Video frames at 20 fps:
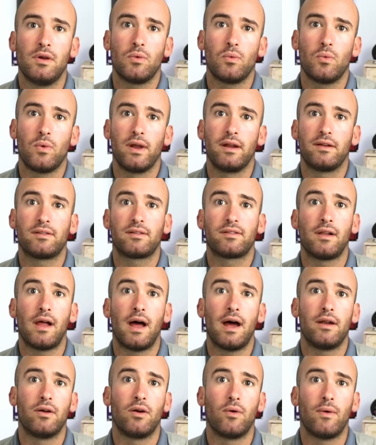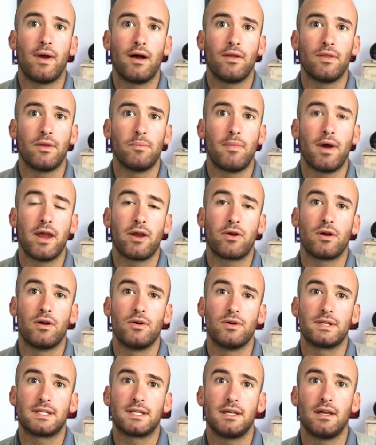which slot in around the
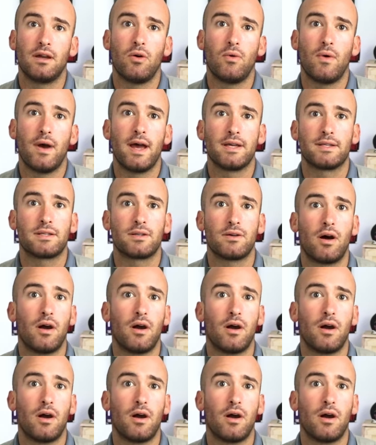micro COS